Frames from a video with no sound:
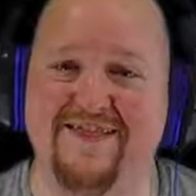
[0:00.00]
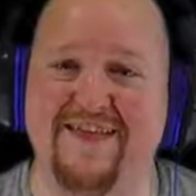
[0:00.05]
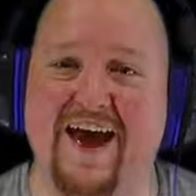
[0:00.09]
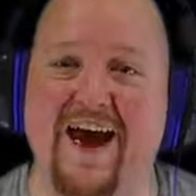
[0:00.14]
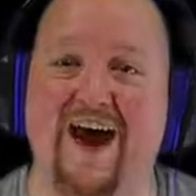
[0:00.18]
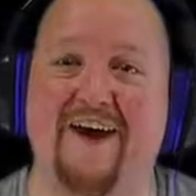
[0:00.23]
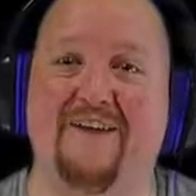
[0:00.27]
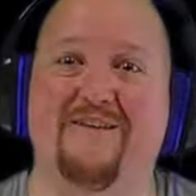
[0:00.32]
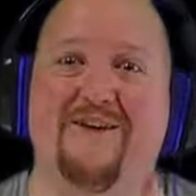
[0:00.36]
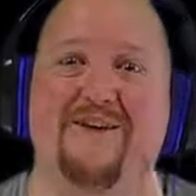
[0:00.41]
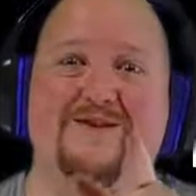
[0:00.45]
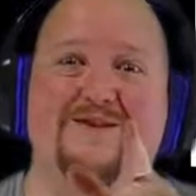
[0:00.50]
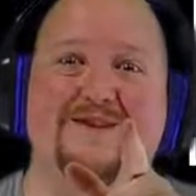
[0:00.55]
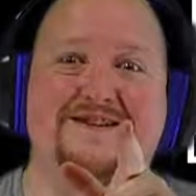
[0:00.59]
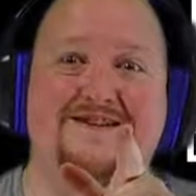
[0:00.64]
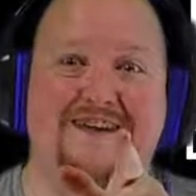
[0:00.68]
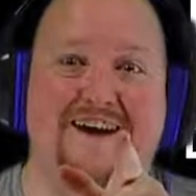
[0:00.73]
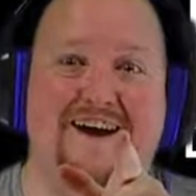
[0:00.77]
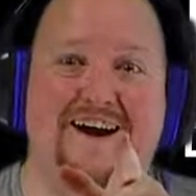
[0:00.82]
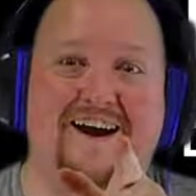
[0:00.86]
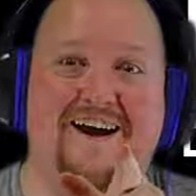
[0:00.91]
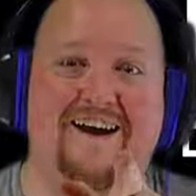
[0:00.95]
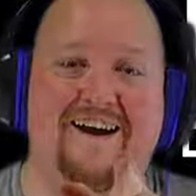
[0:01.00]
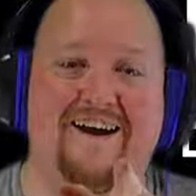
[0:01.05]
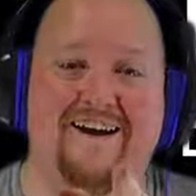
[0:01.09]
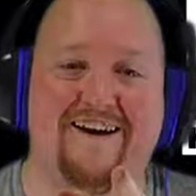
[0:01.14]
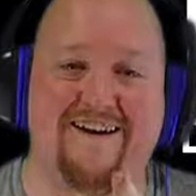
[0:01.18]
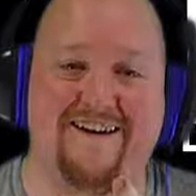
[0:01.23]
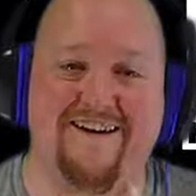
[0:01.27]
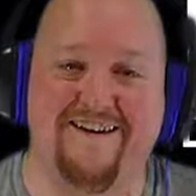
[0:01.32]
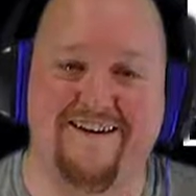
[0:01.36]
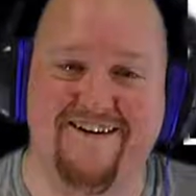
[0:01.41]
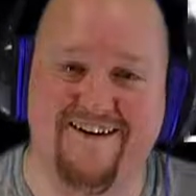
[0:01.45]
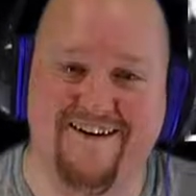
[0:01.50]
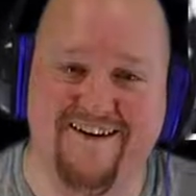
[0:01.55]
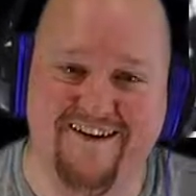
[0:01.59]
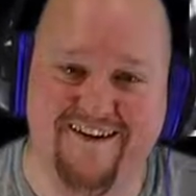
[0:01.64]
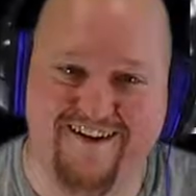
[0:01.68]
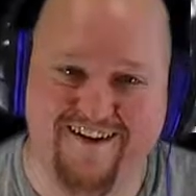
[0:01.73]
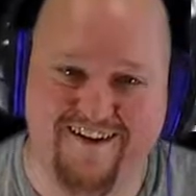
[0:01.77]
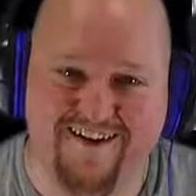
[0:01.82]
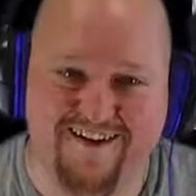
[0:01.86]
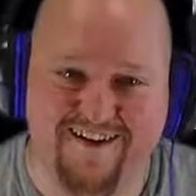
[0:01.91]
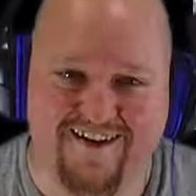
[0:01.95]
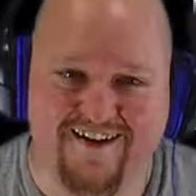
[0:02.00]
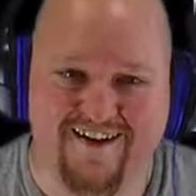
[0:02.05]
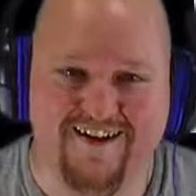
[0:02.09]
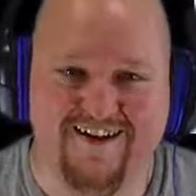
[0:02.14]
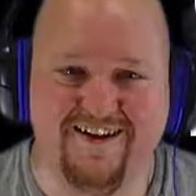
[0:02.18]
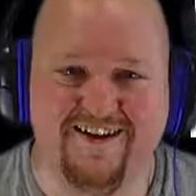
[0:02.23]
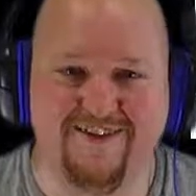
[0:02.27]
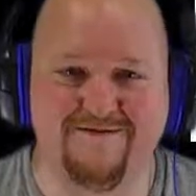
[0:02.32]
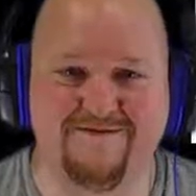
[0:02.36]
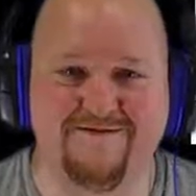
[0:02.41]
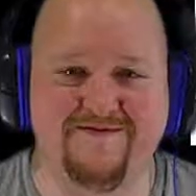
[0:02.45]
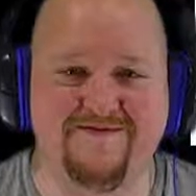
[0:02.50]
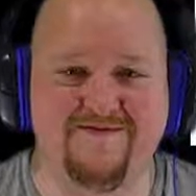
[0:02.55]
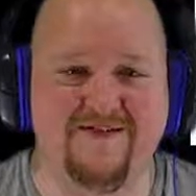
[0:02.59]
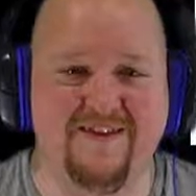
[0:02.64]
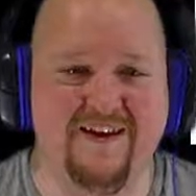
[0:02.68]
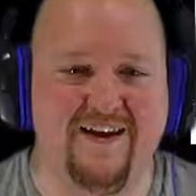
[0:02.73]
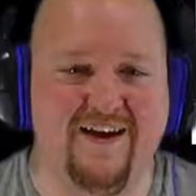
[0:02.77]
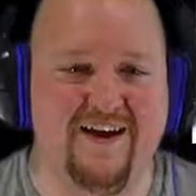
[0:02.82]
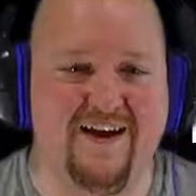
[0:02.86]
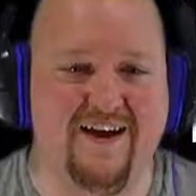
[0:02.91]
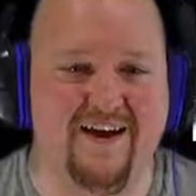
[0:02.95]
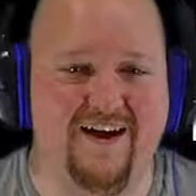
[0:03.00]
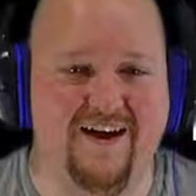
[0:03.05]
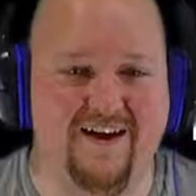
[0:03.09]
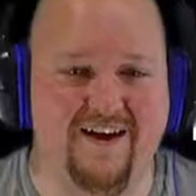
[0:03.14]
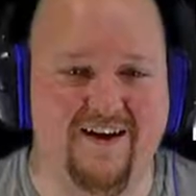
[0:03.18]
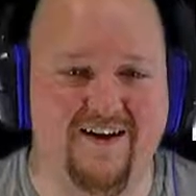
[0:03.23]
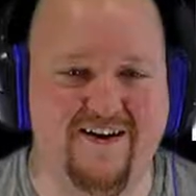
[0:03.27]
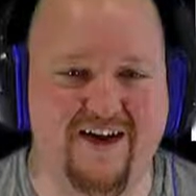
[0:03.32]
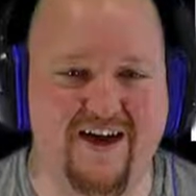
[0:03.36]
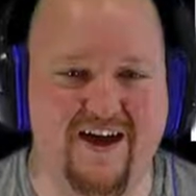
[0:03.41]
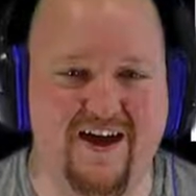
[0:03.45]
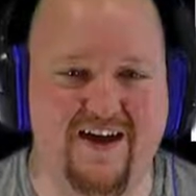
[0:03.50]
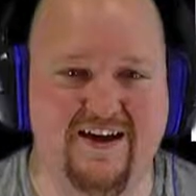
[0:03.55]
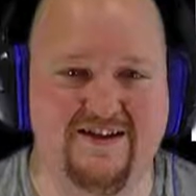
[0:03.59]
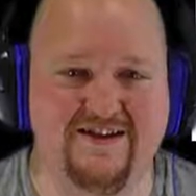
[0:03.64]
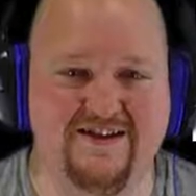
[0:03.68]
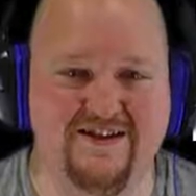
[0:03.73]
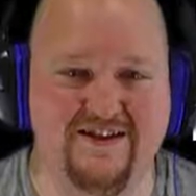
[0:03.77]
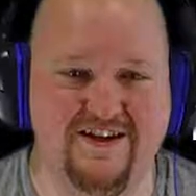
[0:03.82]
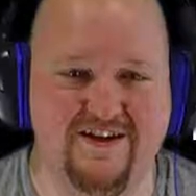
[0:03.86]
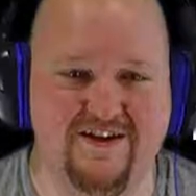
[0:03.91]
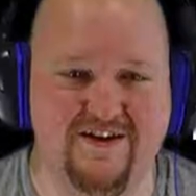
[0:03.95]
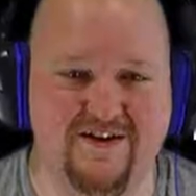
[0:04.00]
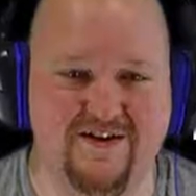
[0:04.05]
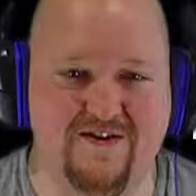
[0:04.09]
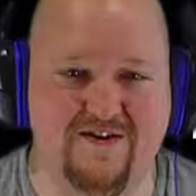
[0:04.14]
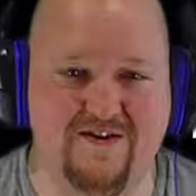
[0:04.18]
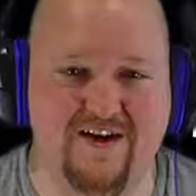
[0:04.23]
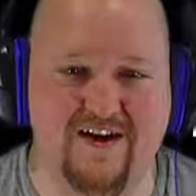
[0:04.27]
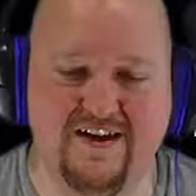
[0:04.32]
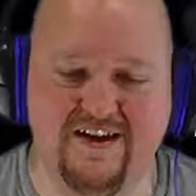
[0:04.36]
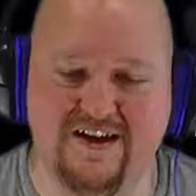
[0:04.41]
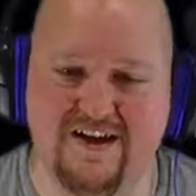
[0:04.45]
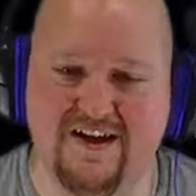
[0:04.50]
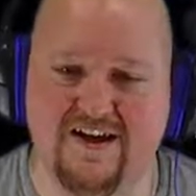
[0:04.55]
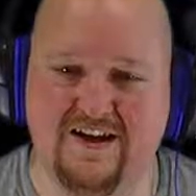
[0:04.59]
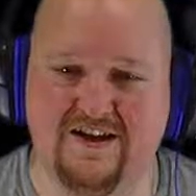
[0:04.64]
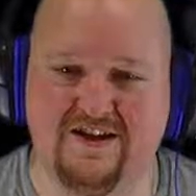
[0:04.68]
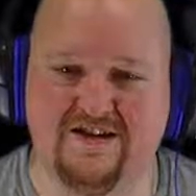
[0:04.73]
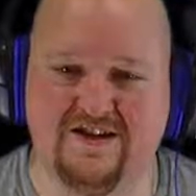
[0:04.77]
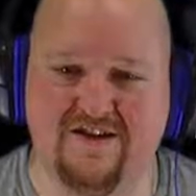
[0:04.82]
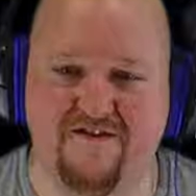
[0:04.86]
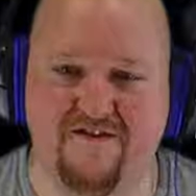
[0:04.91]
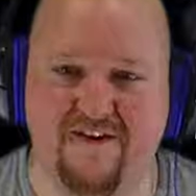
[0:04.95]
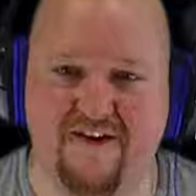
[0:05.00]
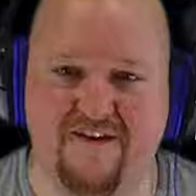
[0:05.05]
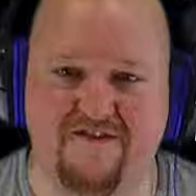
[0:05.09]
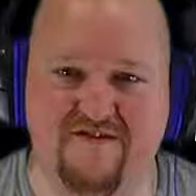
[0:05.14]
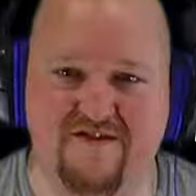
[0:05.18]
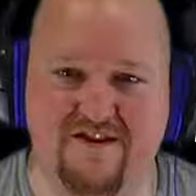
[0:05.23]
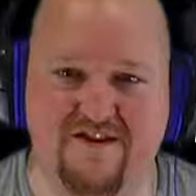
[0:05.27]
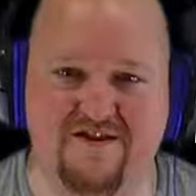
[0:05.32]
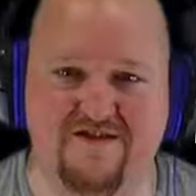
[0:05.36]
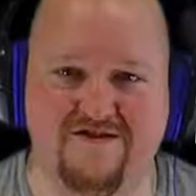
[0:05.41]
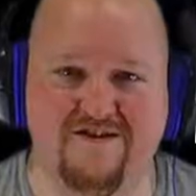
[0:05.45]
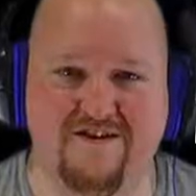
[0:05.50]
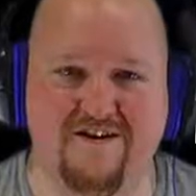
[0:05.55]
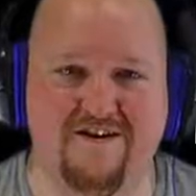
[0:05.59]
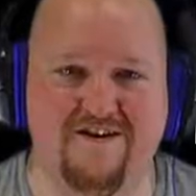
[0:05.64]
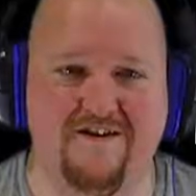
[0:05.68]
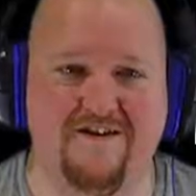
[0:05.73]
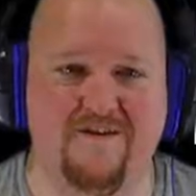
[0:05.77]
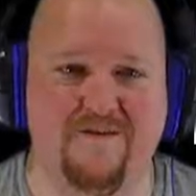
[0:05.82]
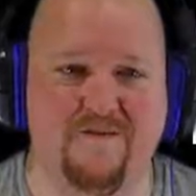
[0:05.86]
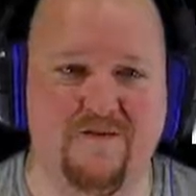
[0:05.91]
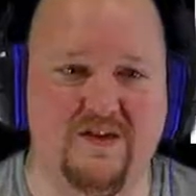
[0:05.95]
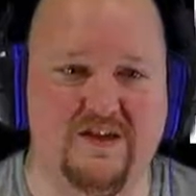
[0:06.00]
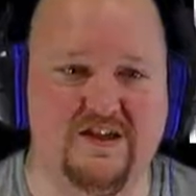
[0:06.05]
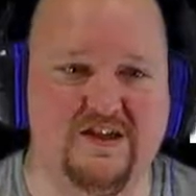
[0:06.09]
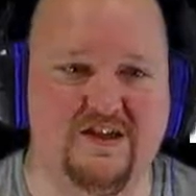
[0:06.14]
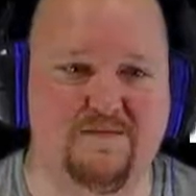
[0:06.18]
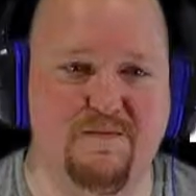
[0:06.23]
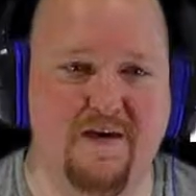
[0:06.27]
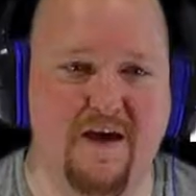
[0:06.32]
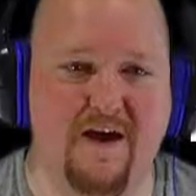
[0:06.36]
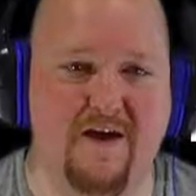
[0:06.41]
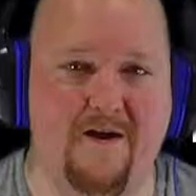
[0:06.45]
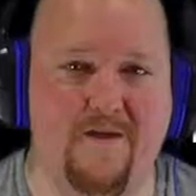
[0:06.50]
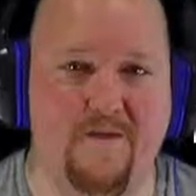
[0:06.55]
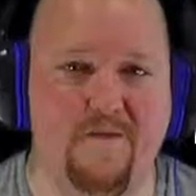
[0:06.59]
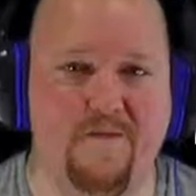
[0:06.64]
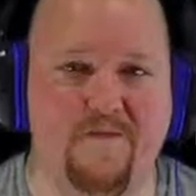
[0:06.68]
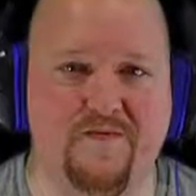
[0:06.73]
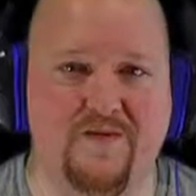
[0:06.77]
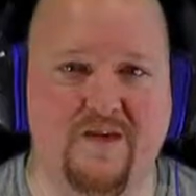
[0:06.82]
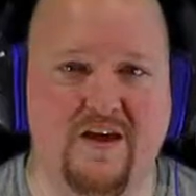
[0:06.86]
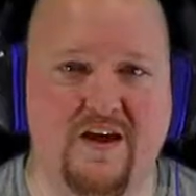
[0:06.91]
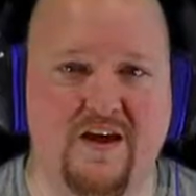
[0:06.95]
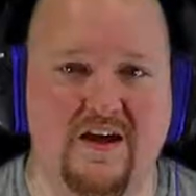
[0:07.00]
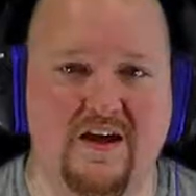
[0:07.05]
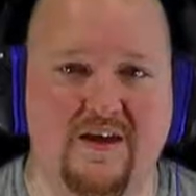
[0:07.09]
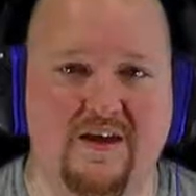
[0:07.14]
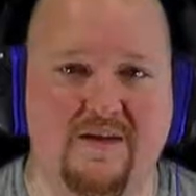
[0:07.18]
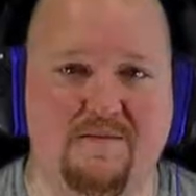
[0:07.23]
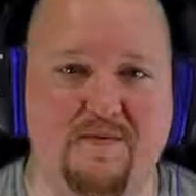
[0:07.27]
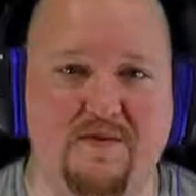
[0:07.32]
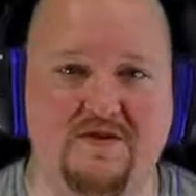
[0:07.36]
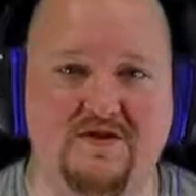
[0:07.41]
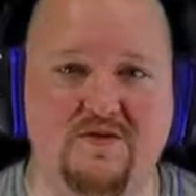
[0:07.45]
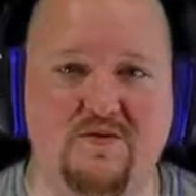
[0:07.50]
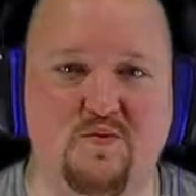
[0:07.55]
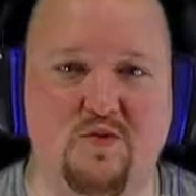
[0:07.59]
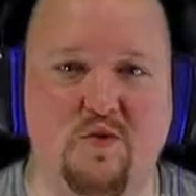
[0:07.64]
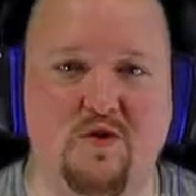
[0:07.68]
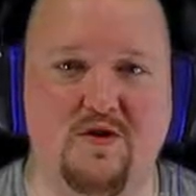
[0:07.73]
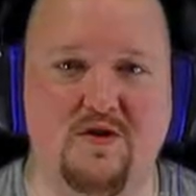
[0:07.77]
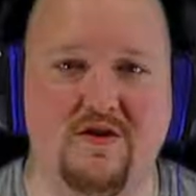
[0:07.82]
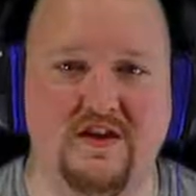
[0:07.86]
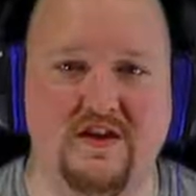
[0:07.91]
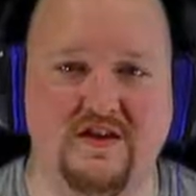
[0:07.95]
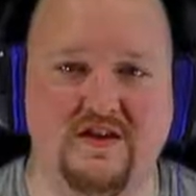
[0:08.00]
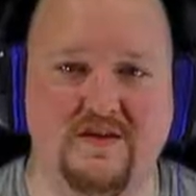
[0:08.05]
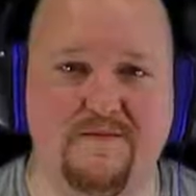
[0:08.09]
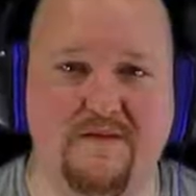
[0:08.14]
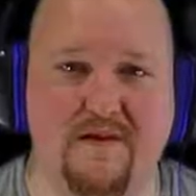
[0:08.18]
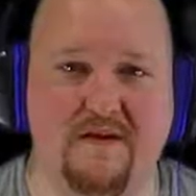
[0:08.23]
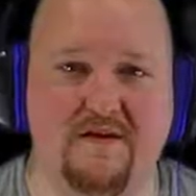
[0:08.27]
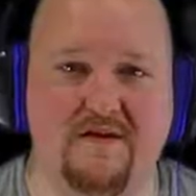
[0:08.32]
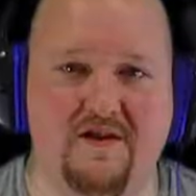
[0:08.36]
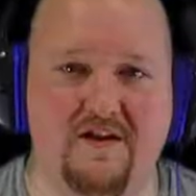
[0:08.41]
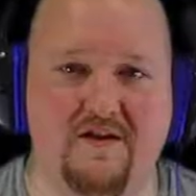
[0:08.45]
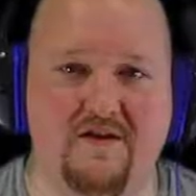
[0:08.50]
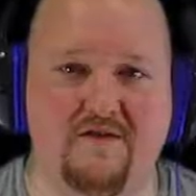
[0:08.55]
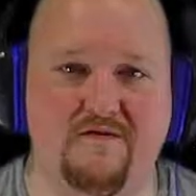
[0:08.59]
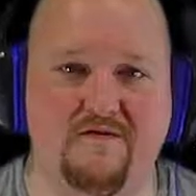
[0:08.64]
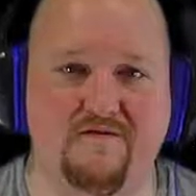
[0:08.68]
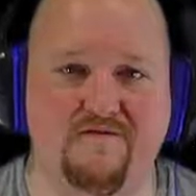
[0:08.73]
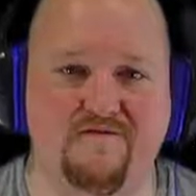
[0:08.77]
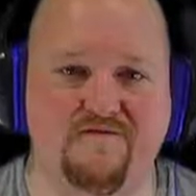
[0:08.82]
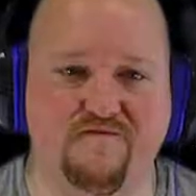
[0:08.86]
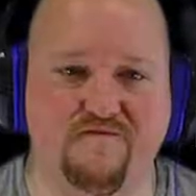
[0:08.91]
that one was hard. Okay, so I think I can survive another turn. Spare. The person warned us about you.